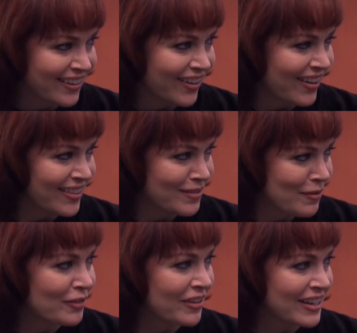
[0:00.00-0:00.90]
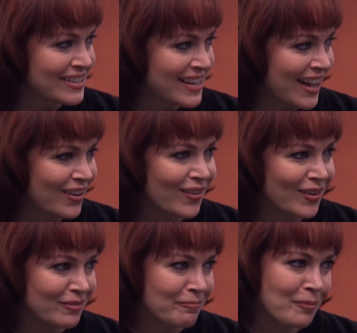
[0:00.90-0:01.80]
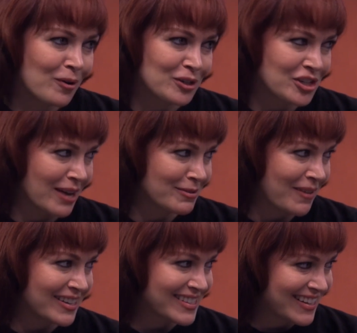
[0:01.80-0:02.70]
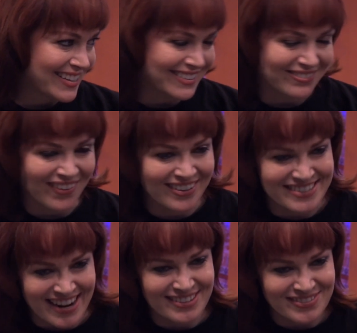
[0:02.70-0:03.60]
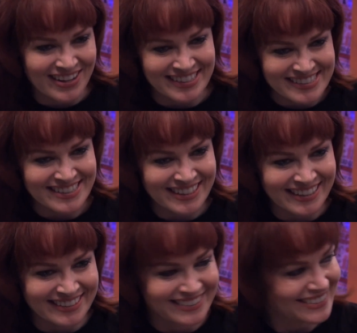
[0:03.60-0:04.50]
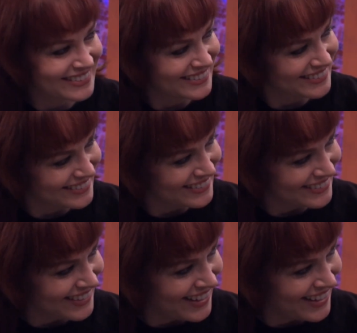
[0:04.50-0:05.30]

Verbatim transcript: the in the movies at all. No. Poor, Poor, James, Marsden. Poor James Marsden. Because he's perfect for it.